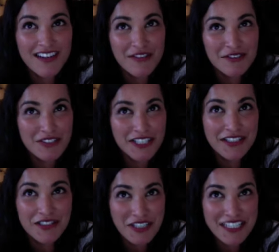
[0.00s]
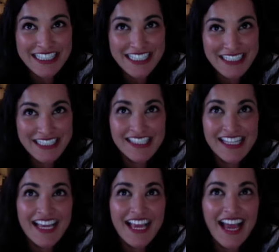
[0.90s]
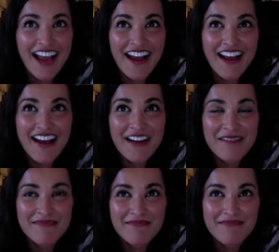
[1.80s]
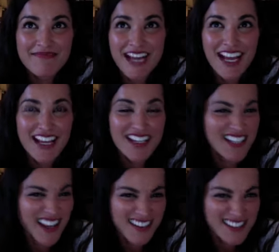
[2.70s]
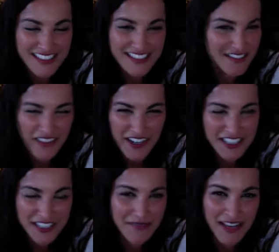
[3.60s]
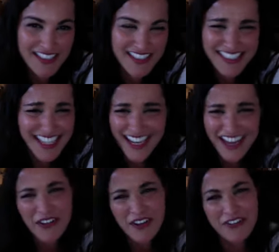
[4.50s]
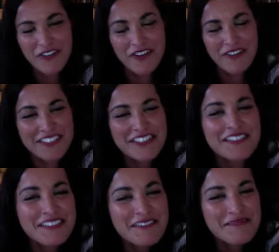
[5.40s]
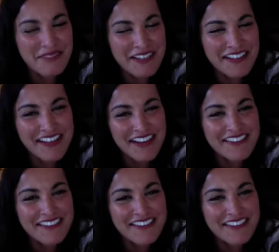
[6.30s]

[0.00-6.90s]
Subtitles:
I was really enjoying cleans. And yeah, just various gymnastic things. I have quite a few favorites, but yeah.